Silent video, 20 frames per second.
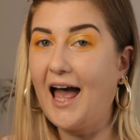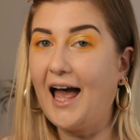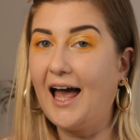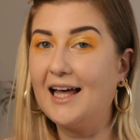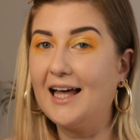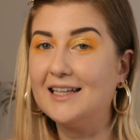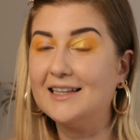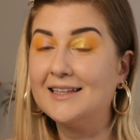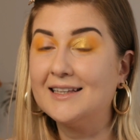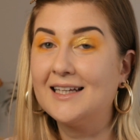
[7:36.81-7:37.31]

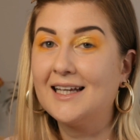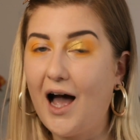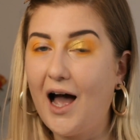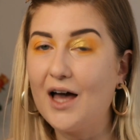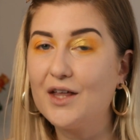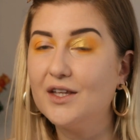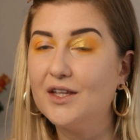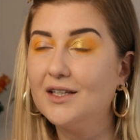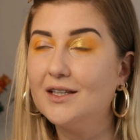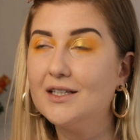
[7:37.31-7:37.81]
and
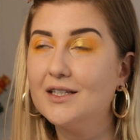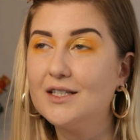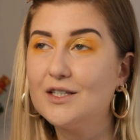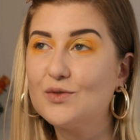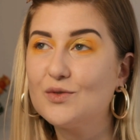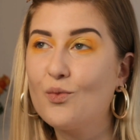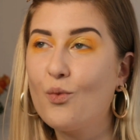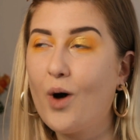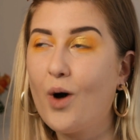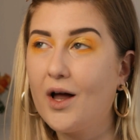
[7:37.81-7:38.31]
I think this
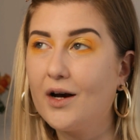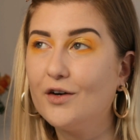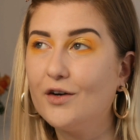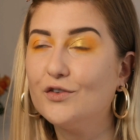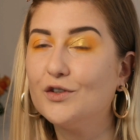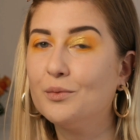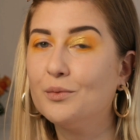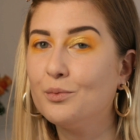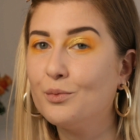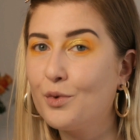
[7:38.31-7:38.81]
is one
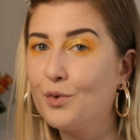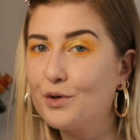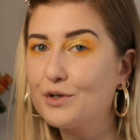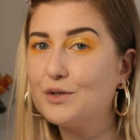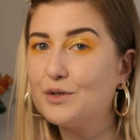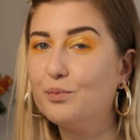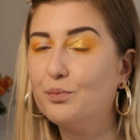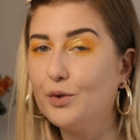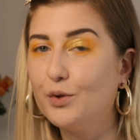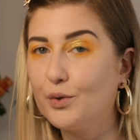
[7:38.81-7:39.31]
of the
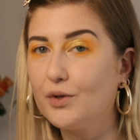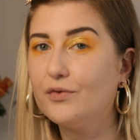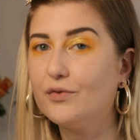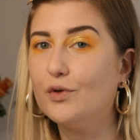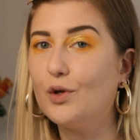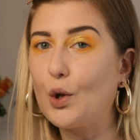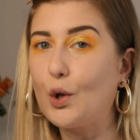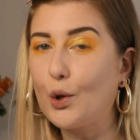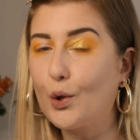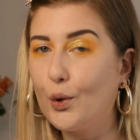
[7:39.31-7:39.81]
most
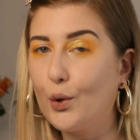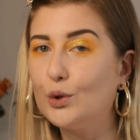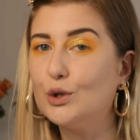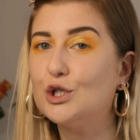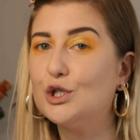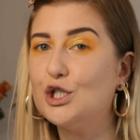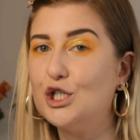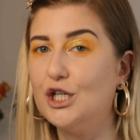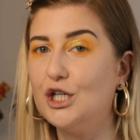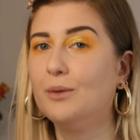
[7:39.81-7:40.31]
beautiful
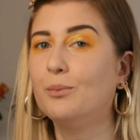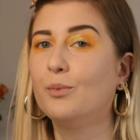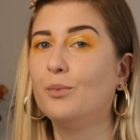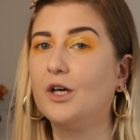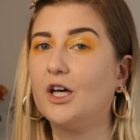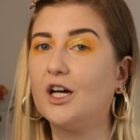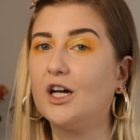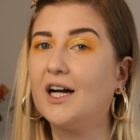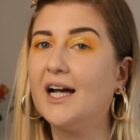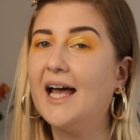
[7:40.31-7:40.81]
gold
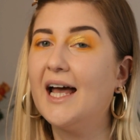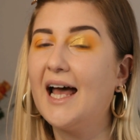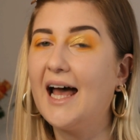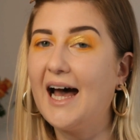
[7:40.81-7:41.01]
shimmer